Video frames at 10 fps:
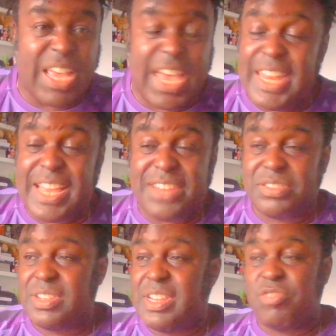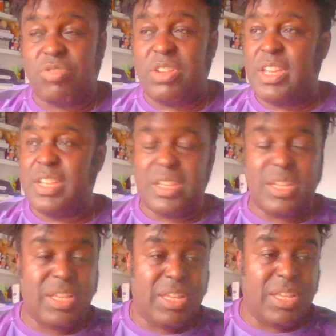And that's literally
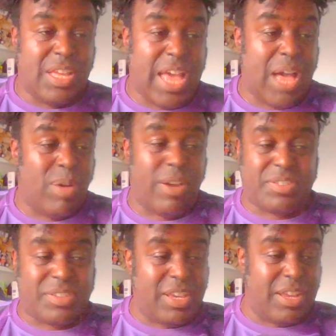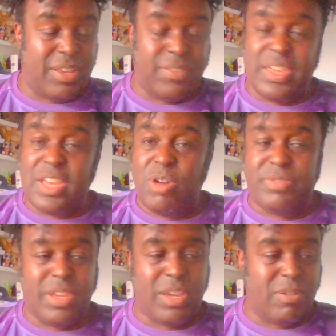how I see it. If he
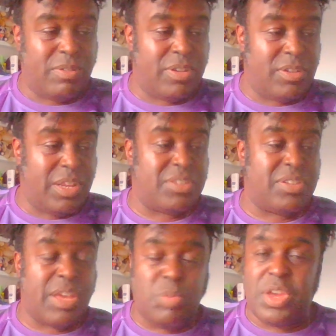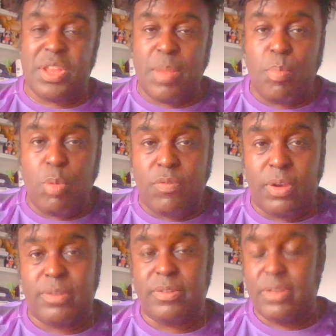goes, he goes. At least then we can then move
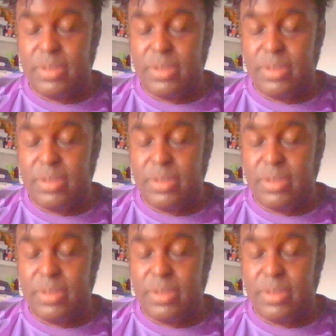on.